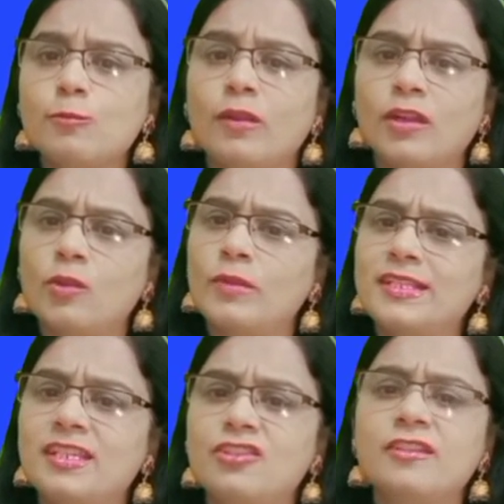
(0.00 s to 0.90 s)

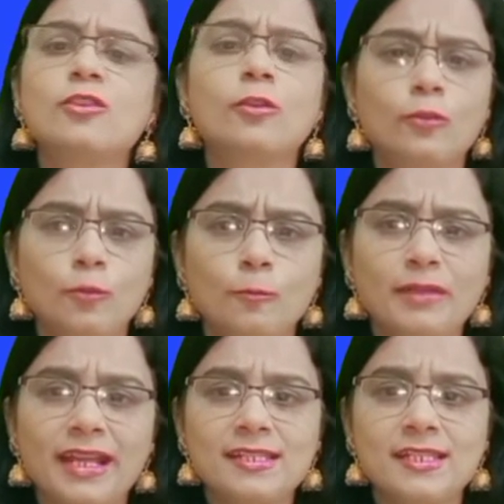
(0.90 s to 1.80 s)
one-on-one sessions or
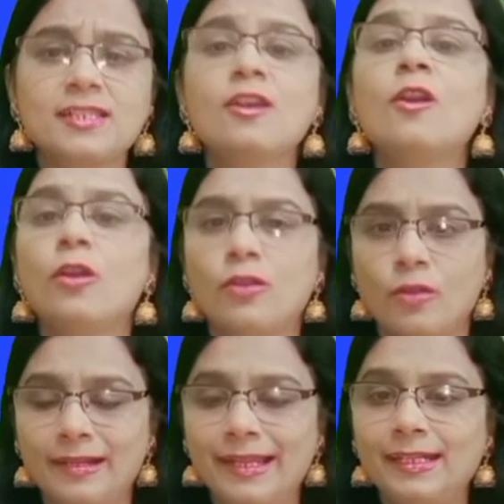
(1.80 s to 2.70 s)
group classes or
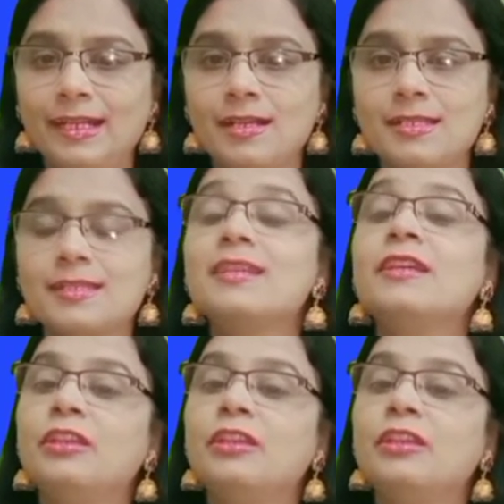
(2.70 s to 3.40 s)
online classes,